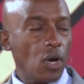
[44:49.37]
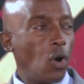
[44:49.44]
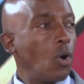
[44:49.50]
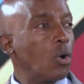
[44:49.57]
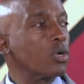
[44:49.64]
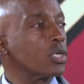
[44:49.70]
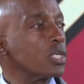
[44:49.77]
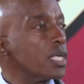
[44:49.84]

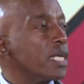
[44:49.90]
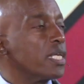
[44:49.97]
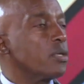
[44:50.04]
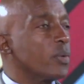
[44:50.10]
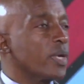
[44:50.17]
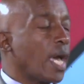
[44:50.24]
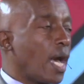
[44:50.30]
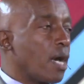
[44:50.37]
Already
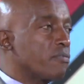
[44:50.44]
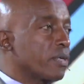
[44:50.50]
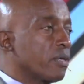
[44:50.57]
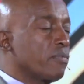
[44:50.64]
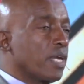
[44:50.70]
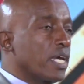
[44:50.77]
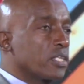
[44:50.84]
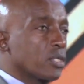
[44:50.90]
we have
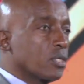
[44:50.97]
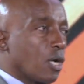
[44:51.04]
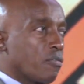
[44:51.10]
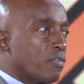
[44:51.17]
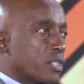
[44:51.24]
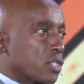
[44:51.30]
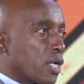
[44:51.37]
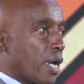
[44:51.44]
revelation of
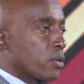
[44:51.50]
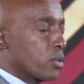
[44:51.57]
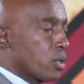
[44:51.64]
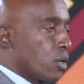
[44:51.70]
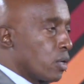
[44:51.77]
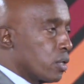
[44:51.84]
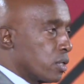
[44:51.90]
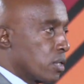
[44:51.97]
a triune
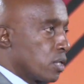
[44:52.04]
God.